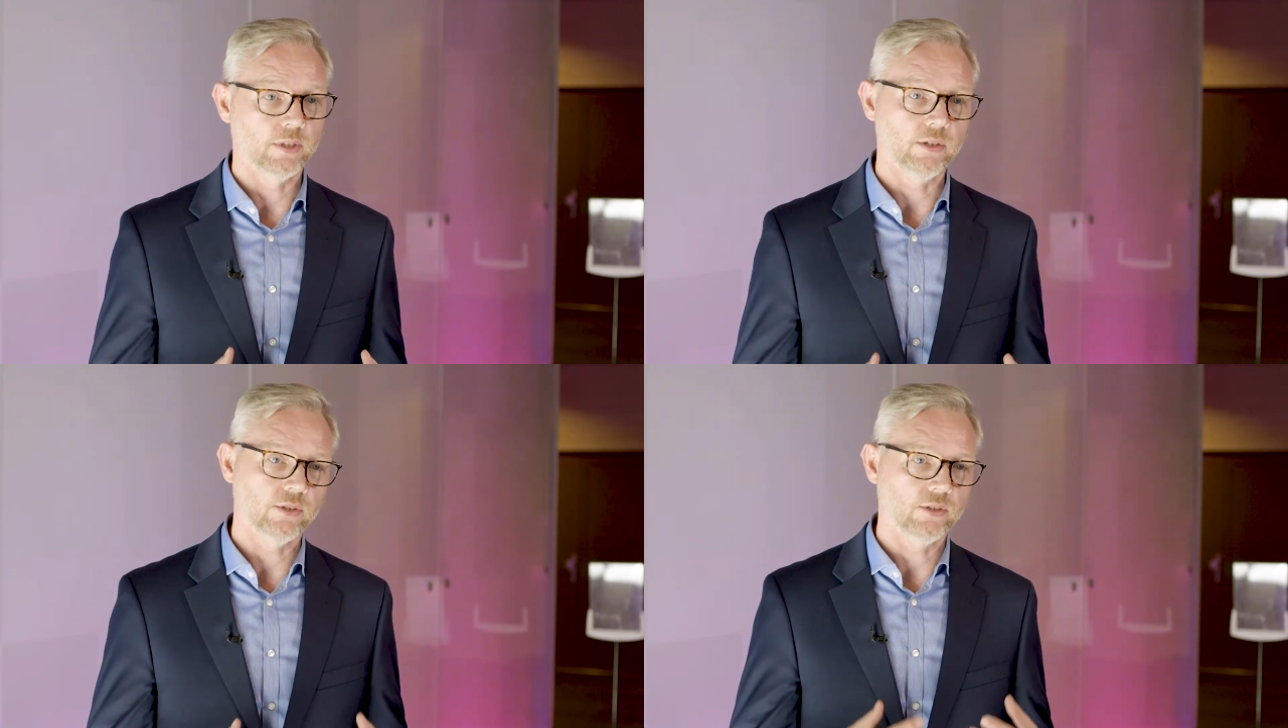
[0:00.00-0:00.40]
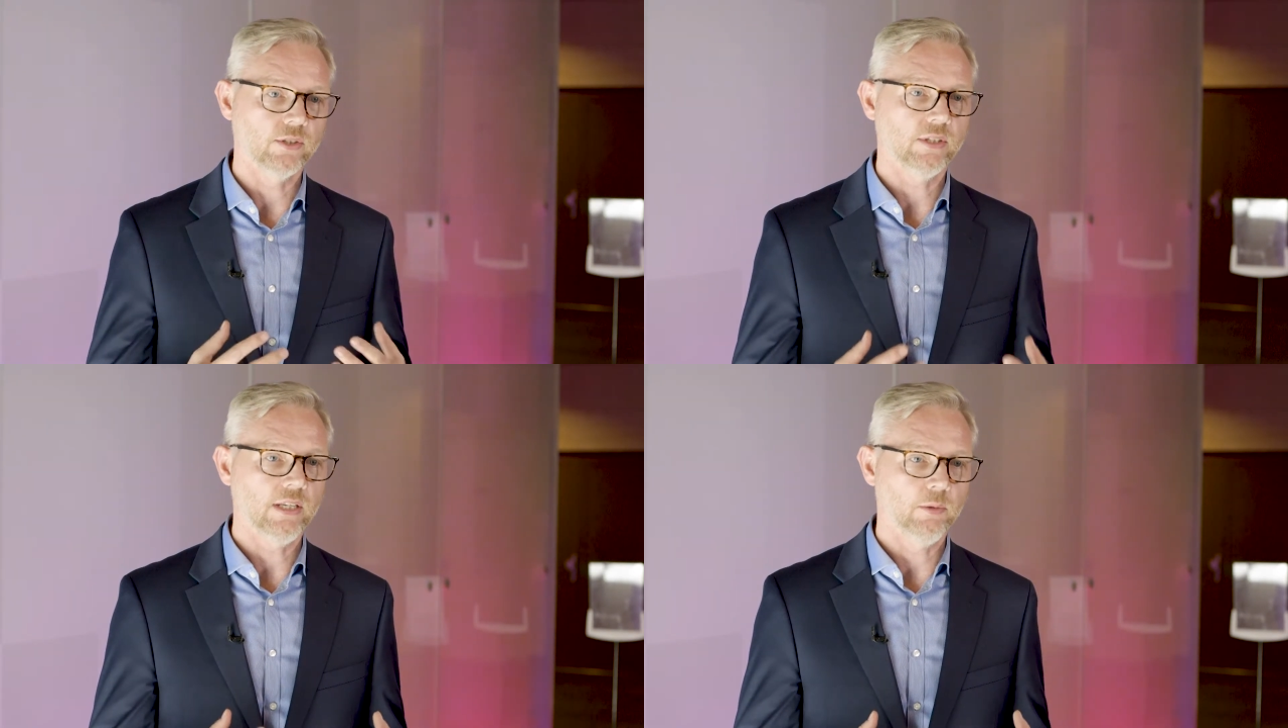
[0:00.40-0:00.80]
because the
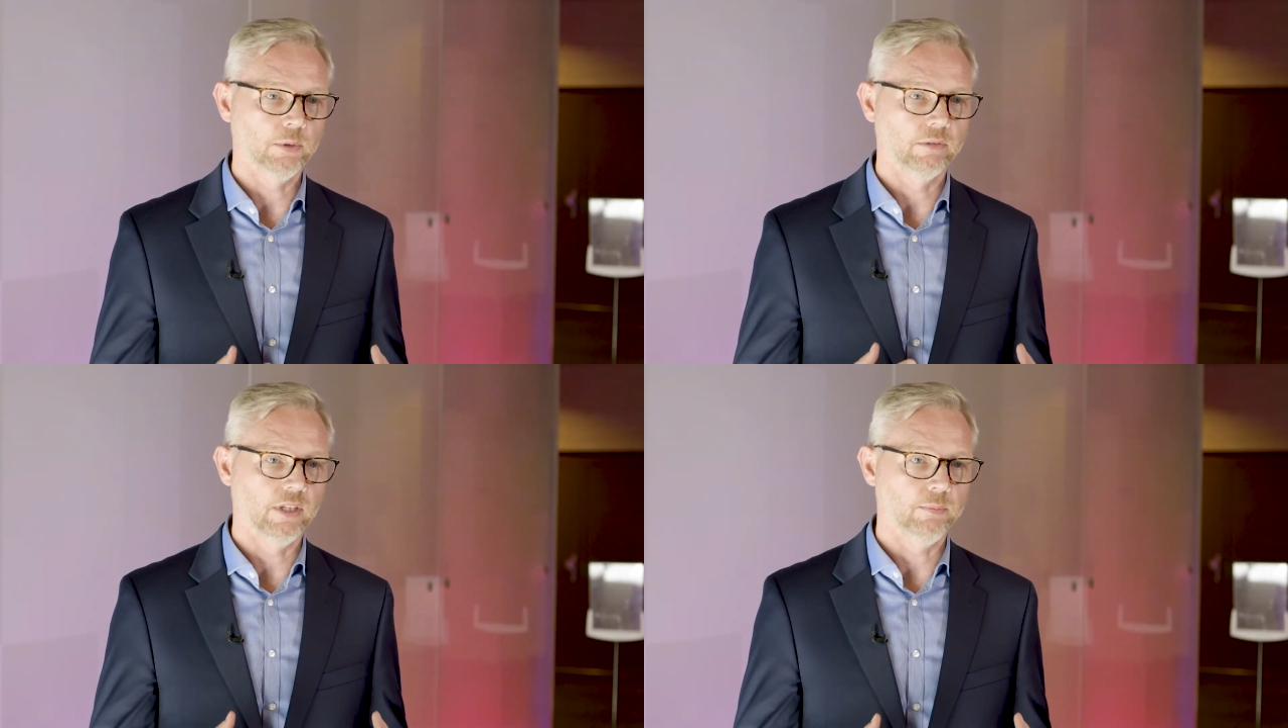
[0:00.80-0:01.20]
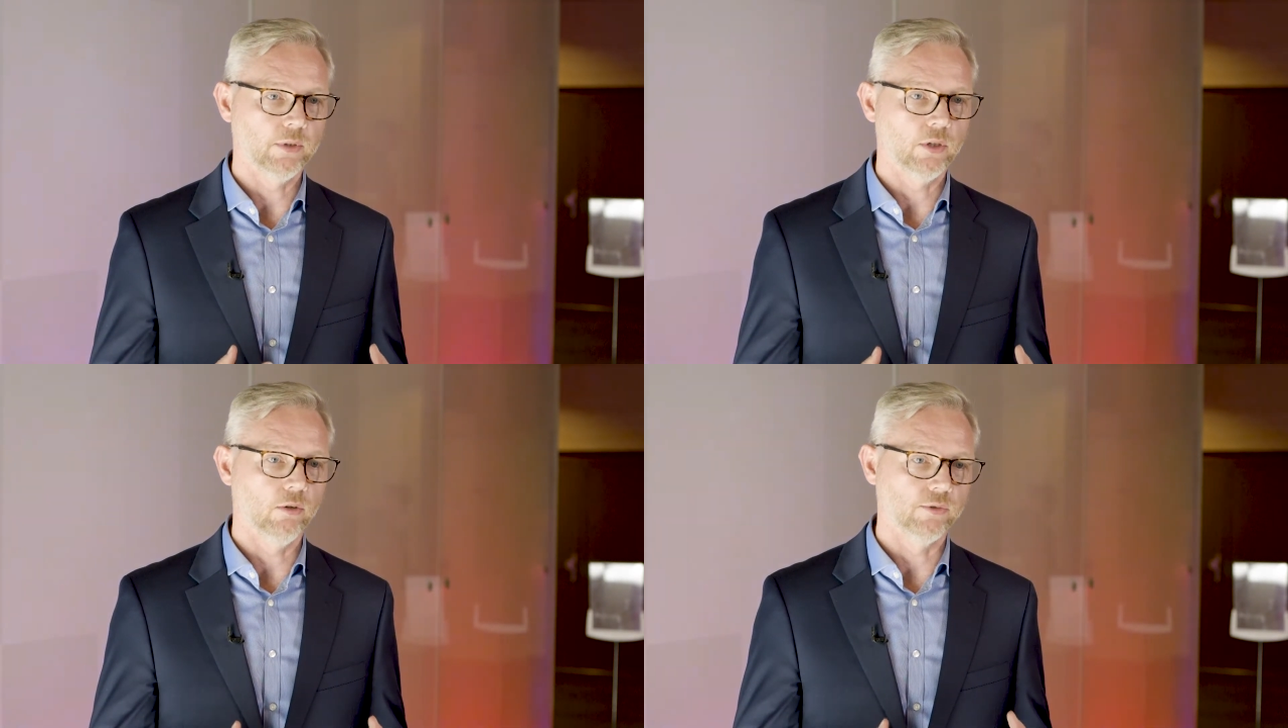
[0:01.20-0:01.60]
Sustainable
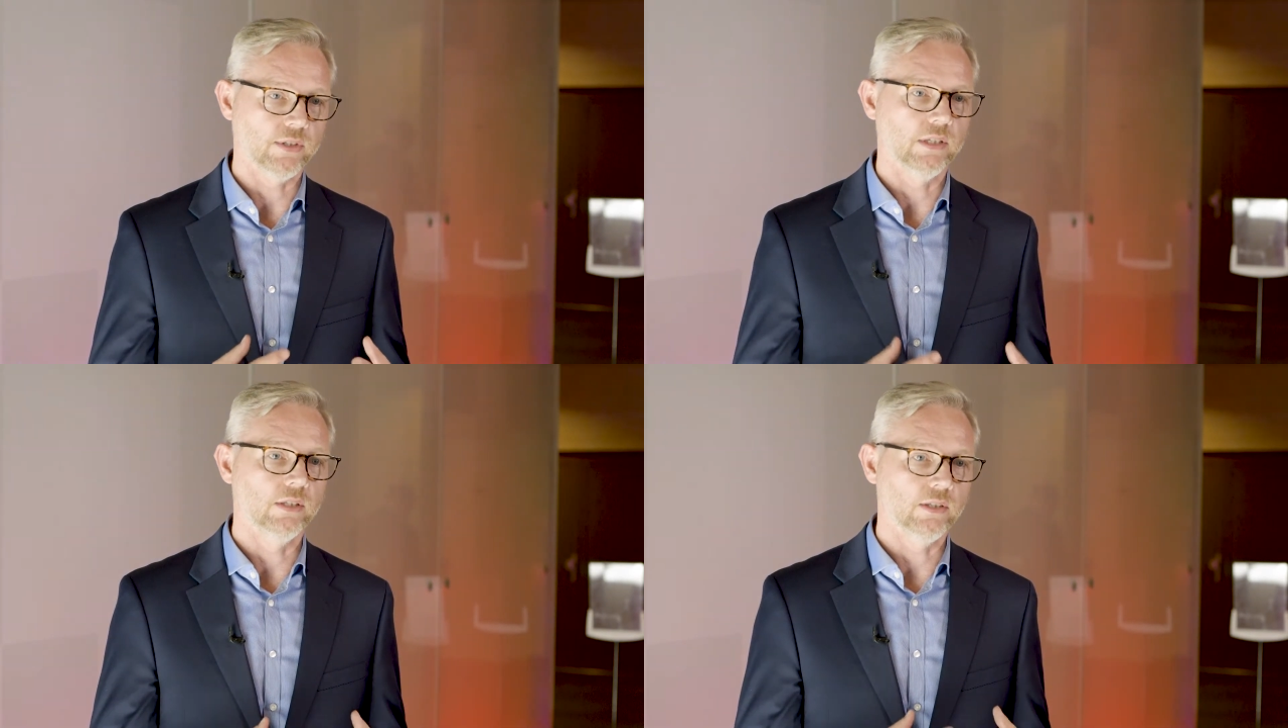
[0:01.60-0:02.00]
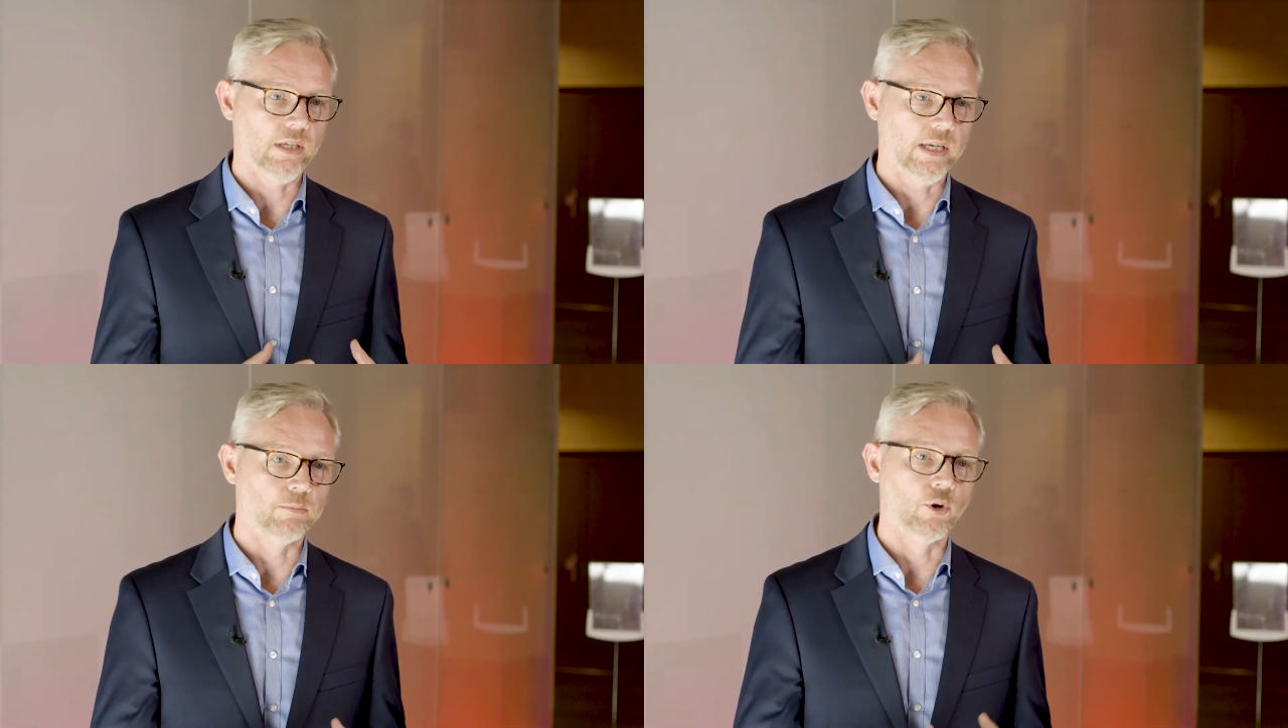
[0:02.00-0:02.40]
Development Goals is
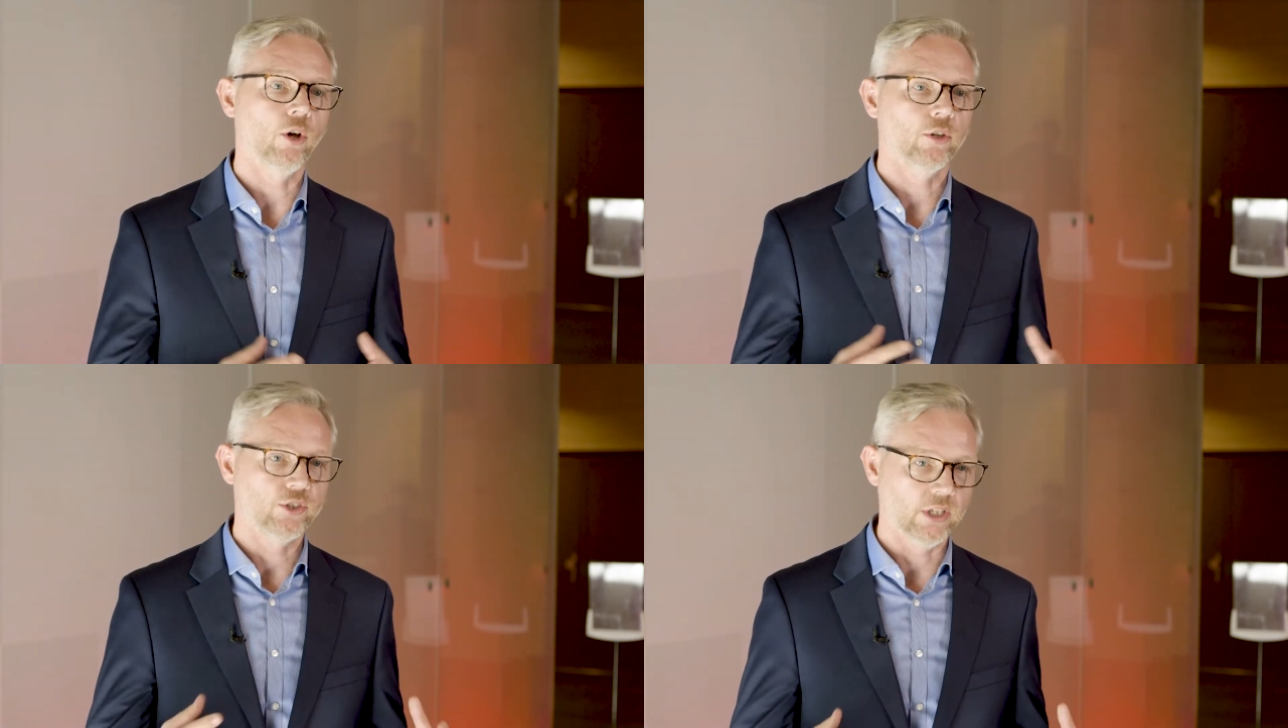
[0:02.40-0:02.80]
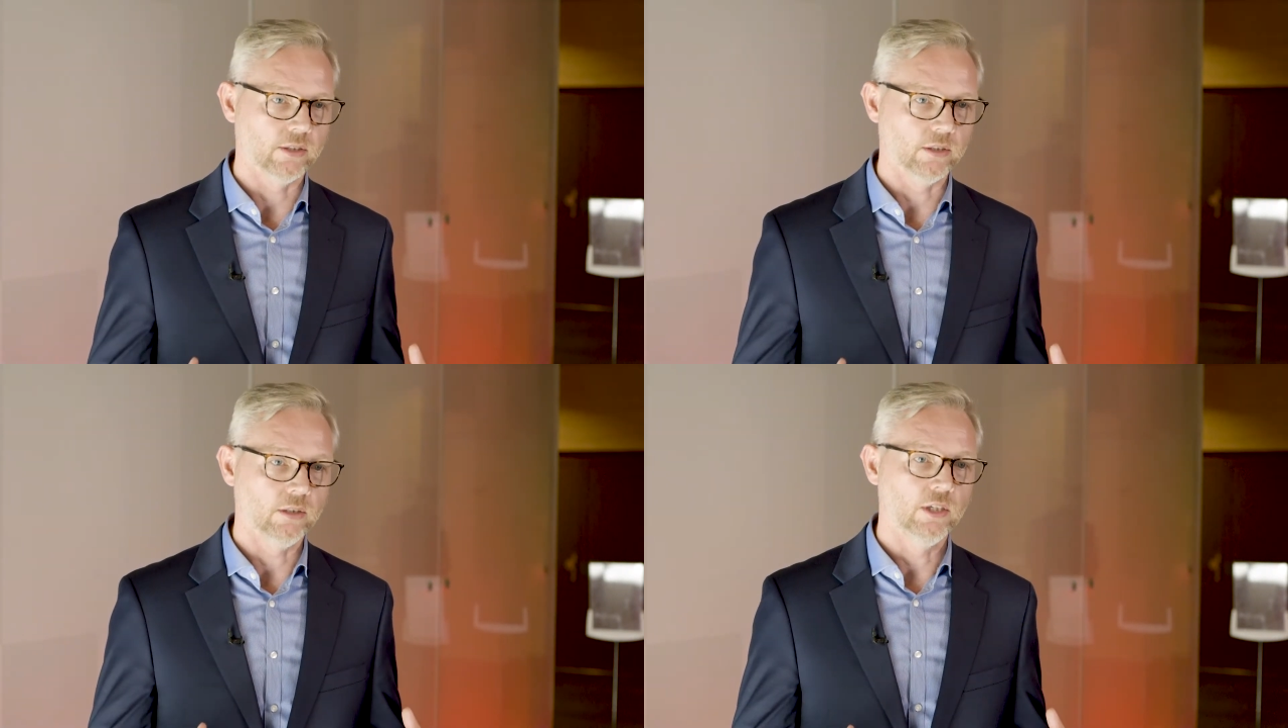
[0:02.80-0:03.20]
a broad
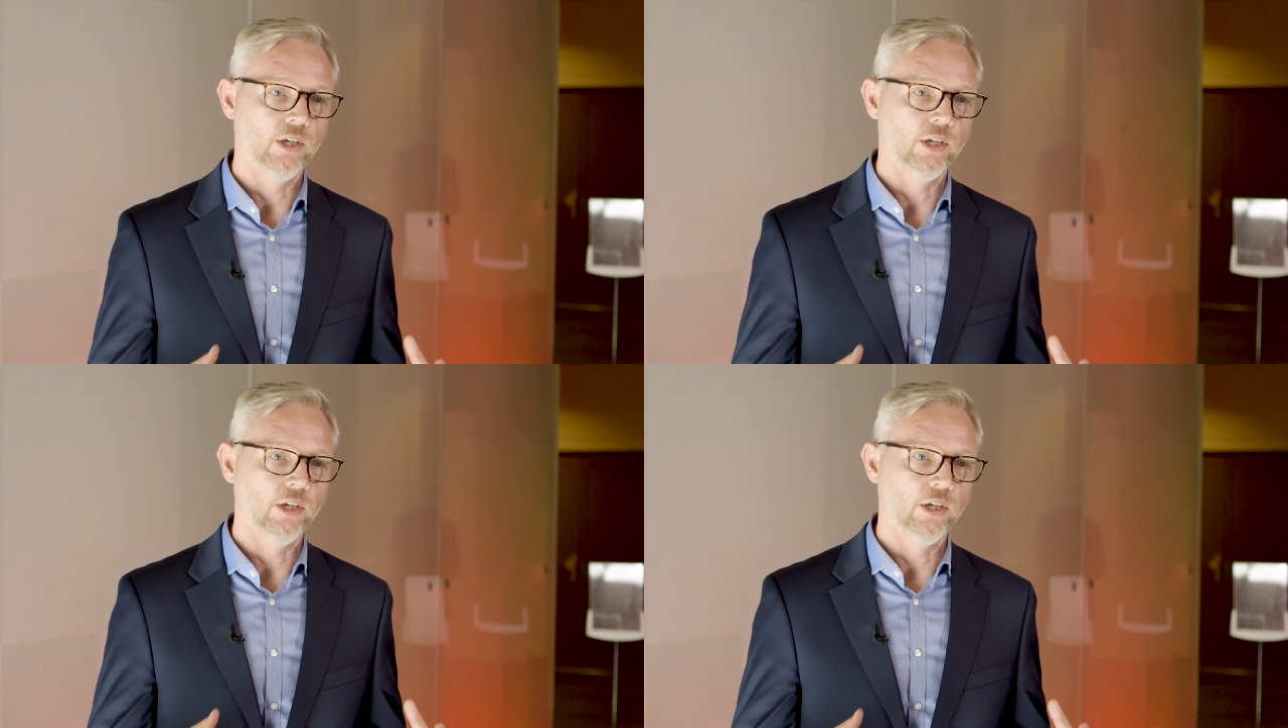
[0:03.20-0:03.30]
agenda